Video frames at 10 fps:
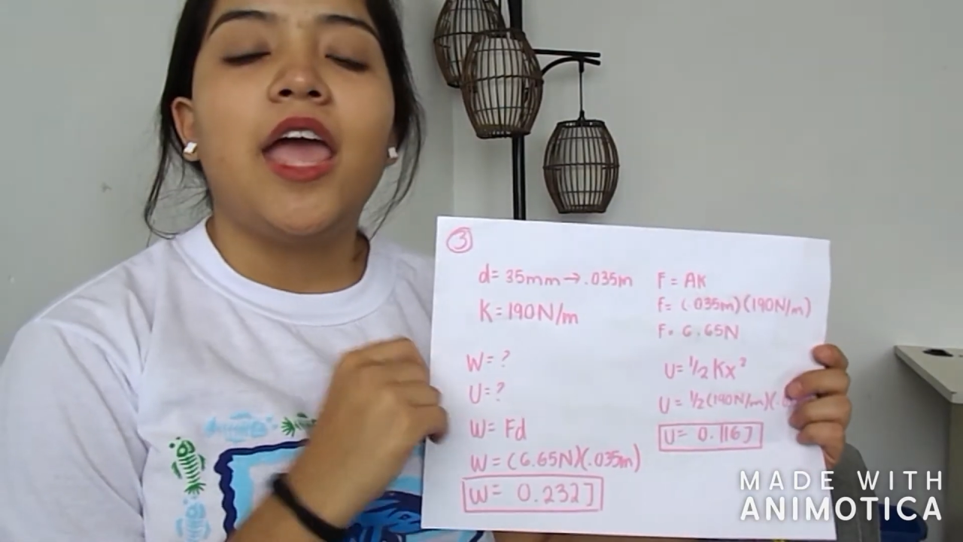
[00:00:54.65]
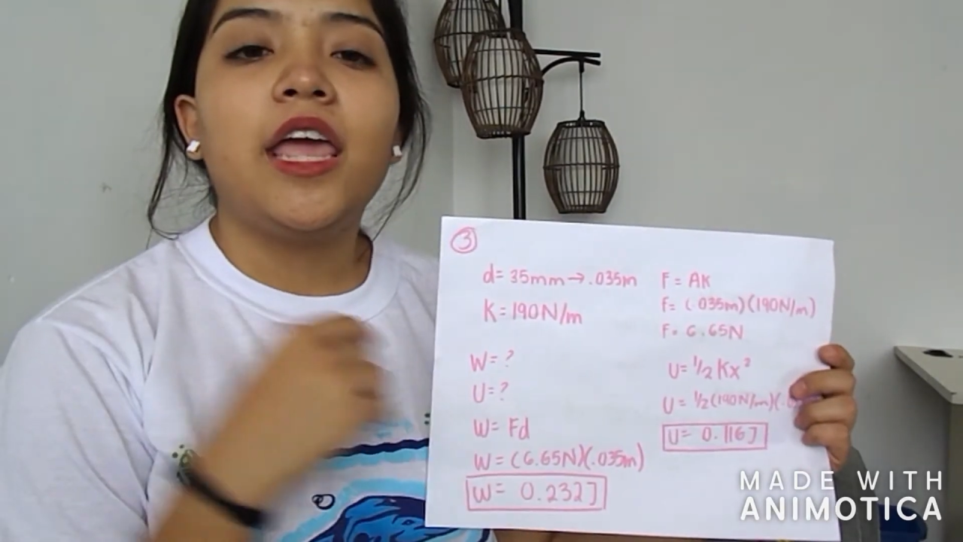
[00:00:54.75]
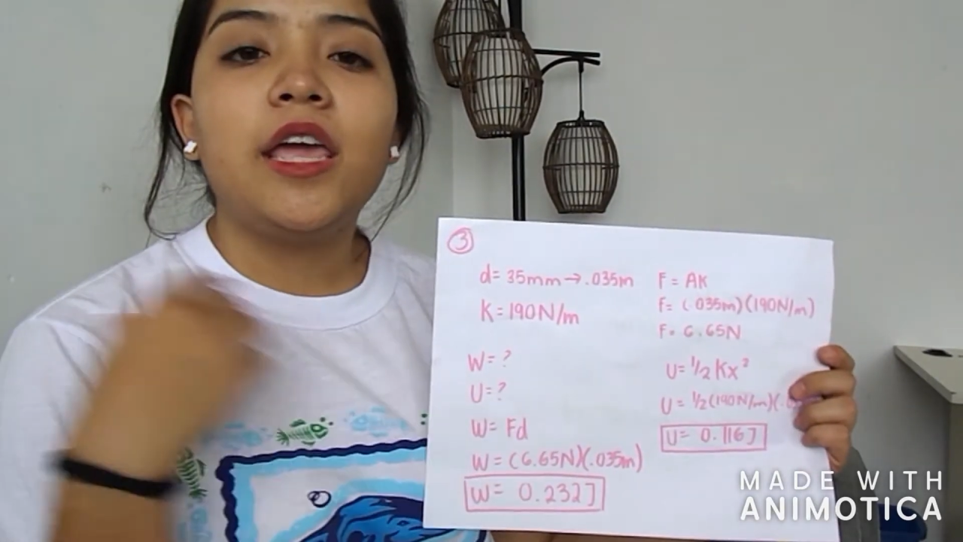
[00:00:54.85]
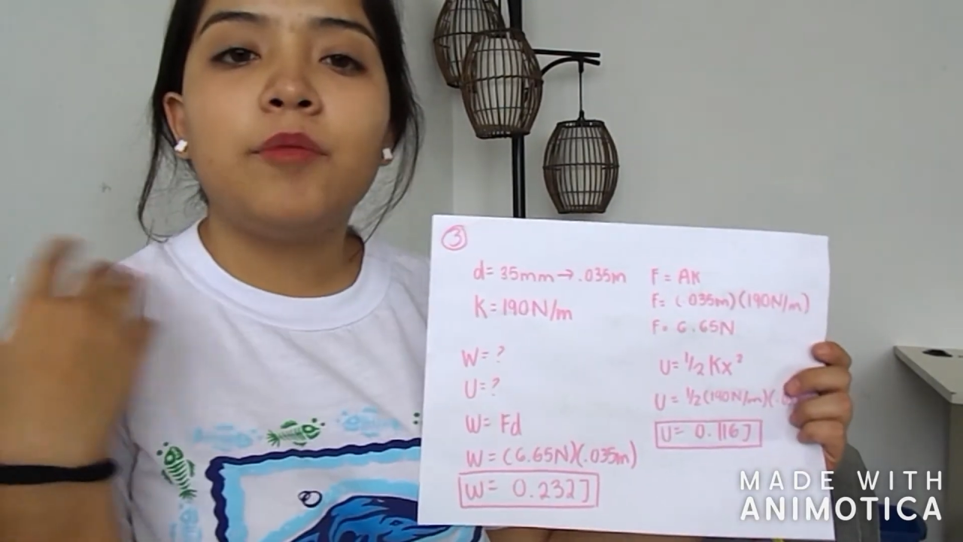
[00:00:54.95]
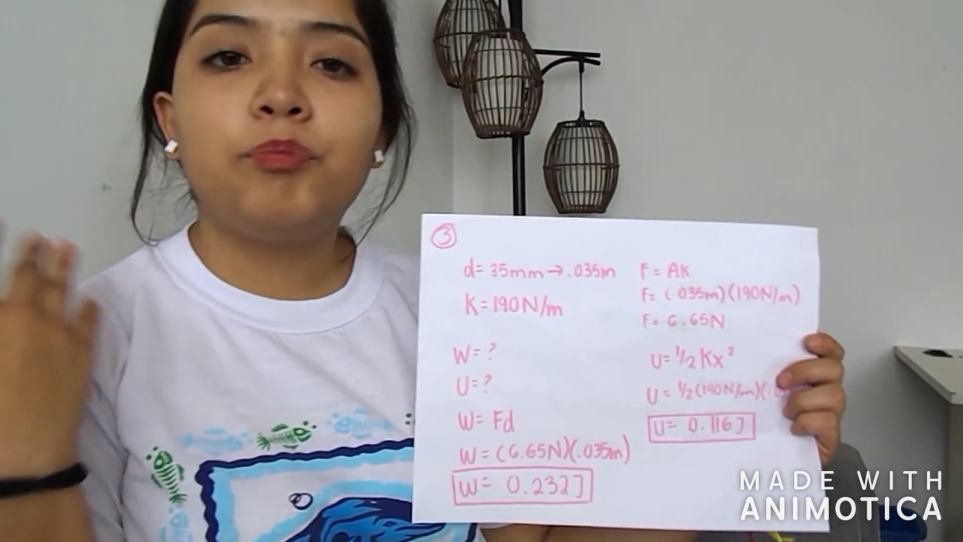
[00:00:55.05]

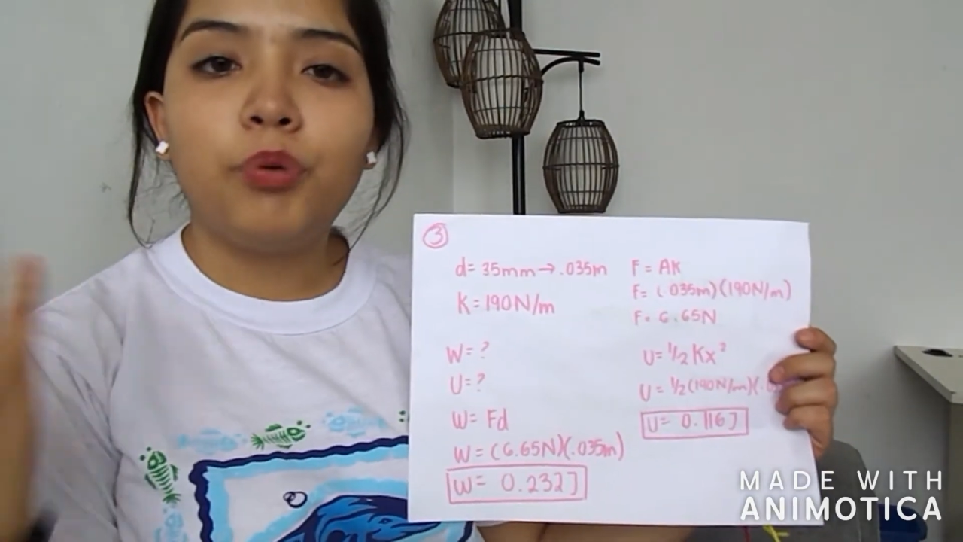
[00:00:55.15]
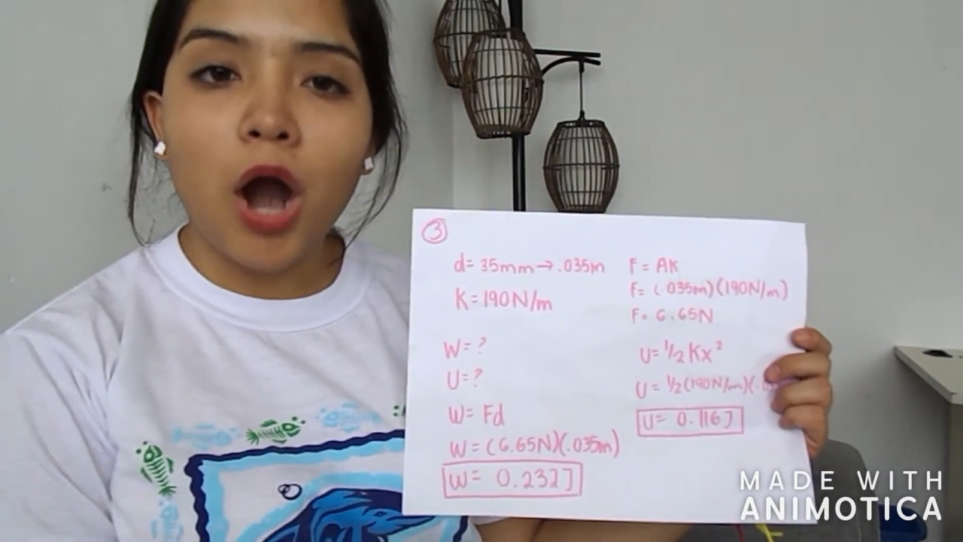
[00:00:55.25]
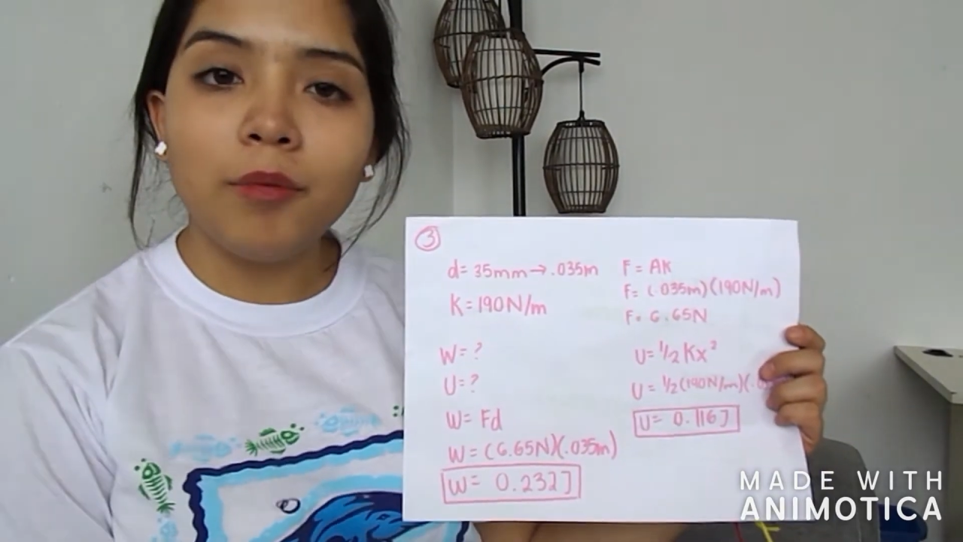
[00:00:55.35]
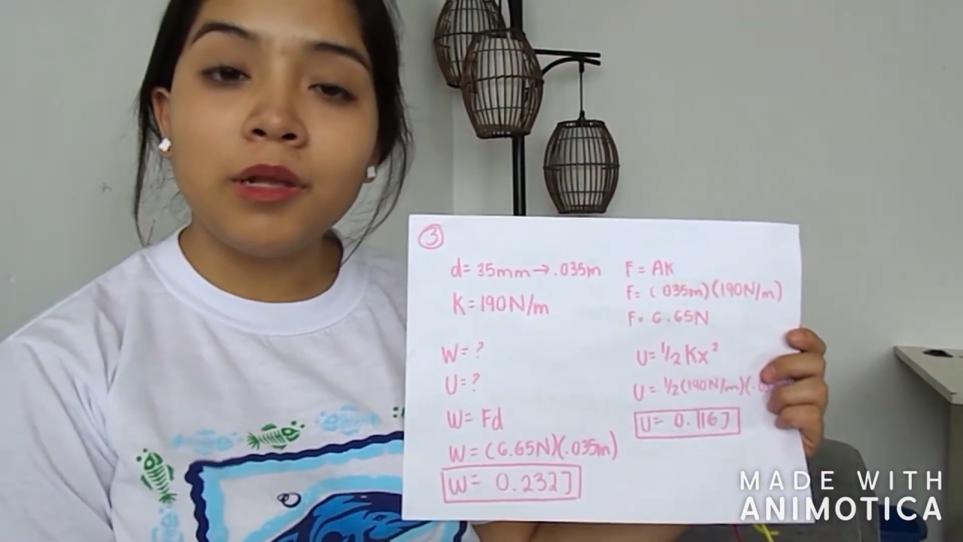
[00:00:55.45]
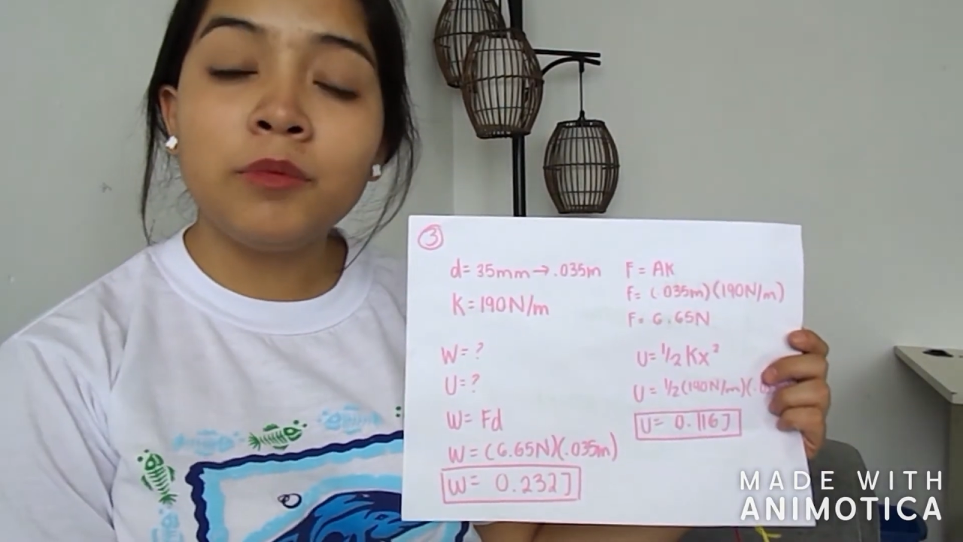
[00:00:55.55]
In
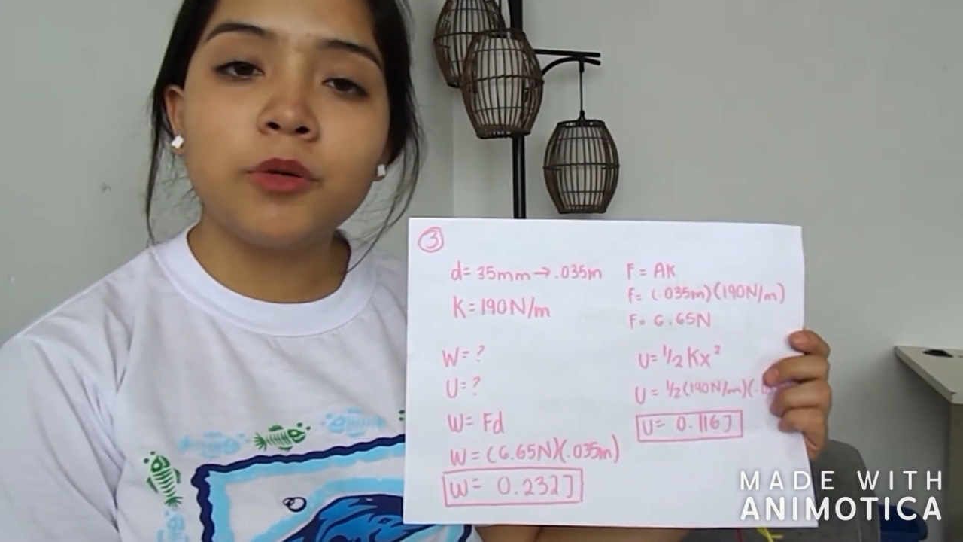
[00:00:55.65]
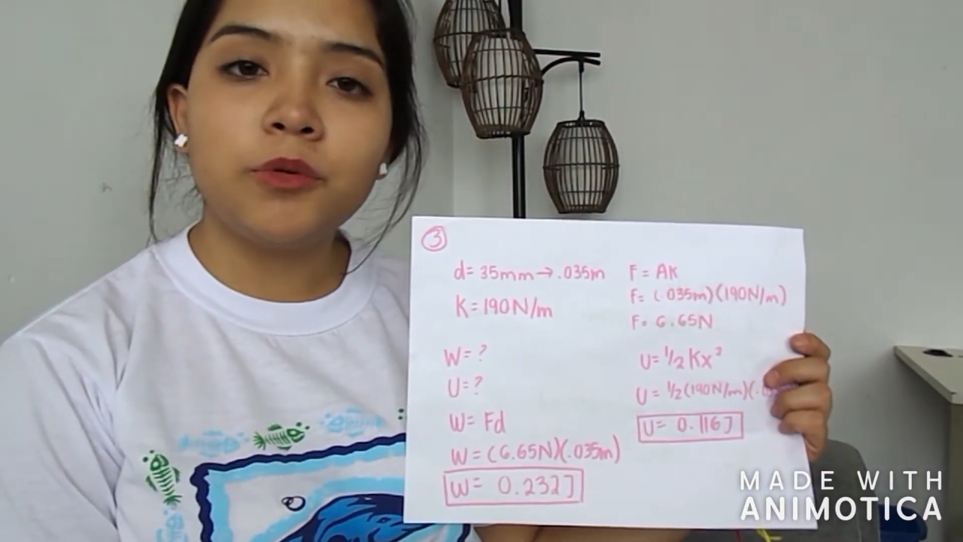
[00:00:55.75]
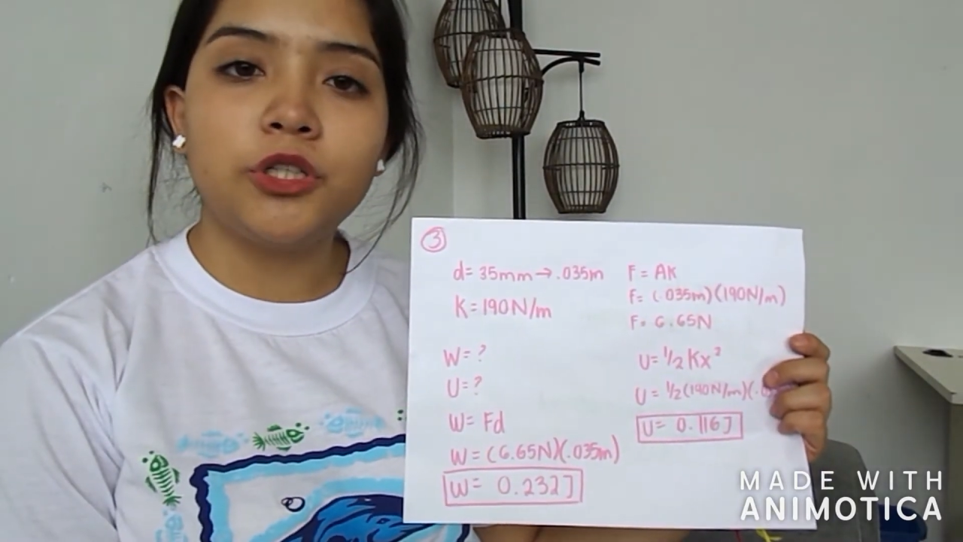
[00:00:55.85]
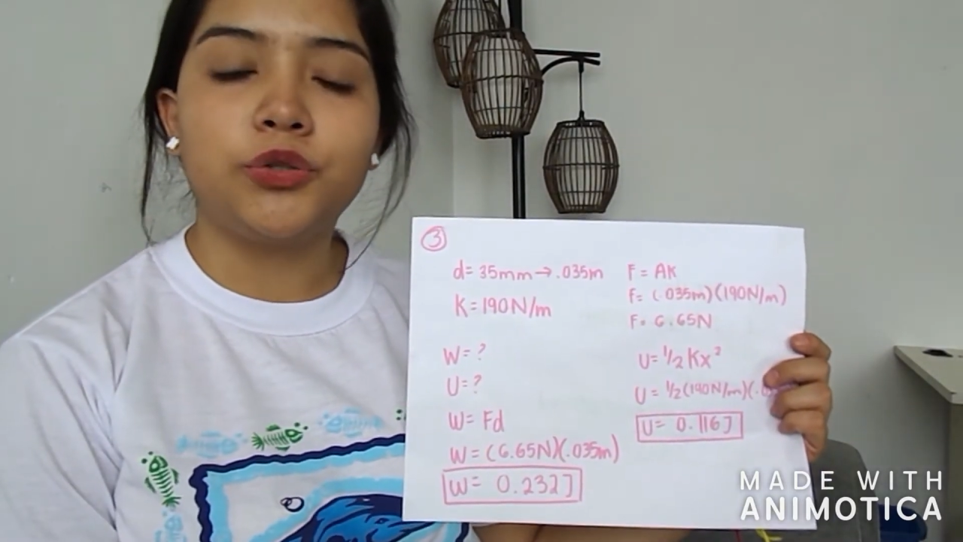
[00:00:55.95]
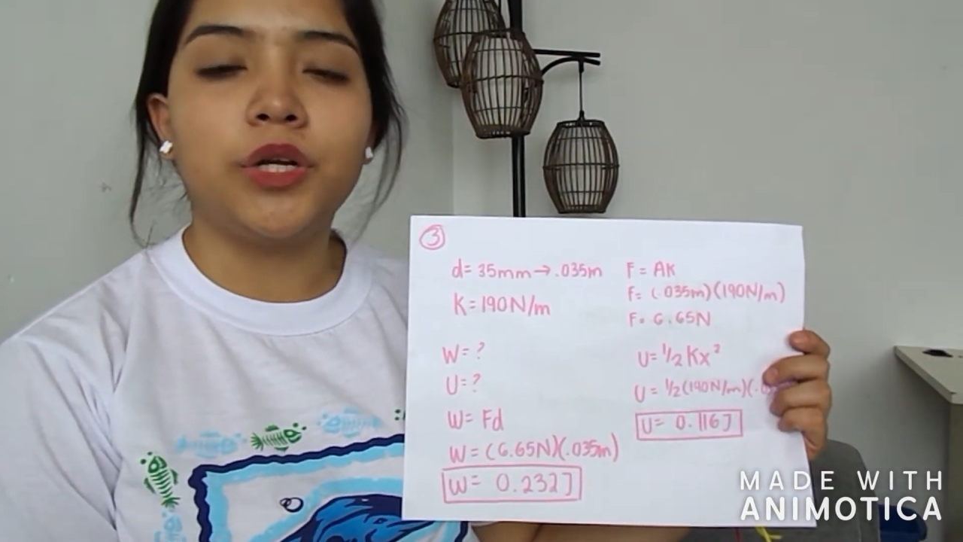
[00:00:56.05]
problem
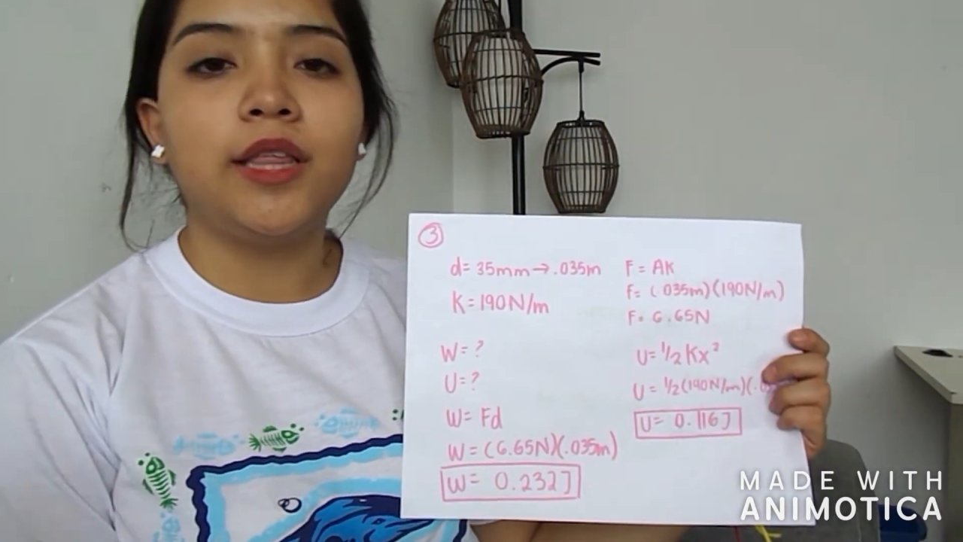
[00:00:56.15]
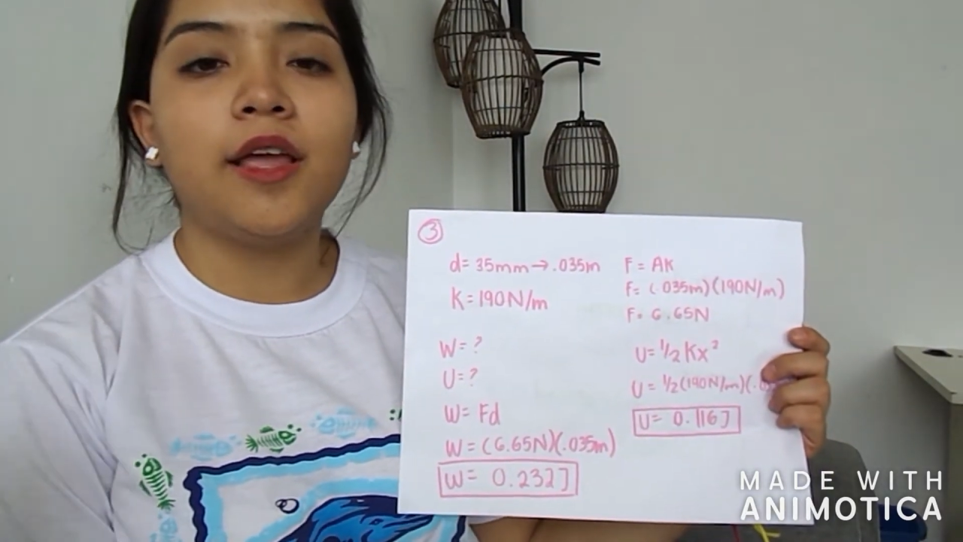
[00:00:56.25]
number 3,